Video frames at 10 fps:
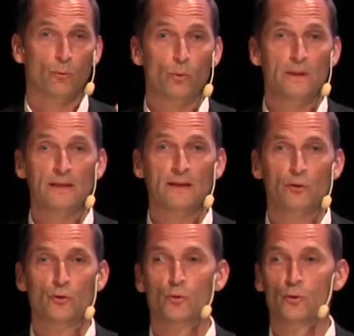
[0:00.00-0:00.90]
we
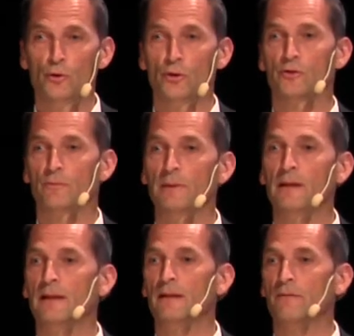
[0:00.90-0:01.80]
do not
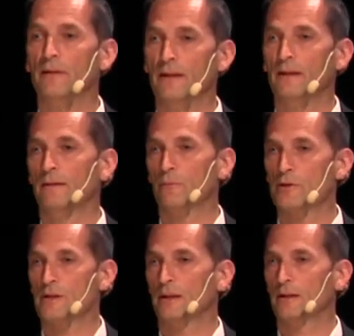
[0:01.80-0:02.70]
believe in
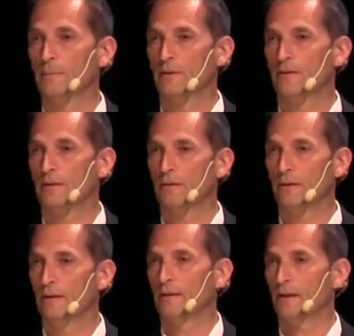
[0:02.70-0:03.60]
recycled material
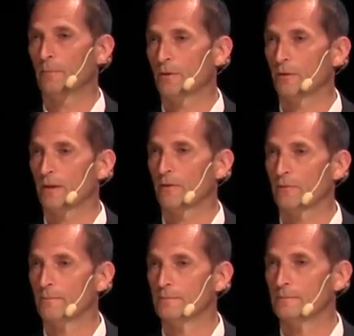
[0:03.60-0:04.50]
in our products.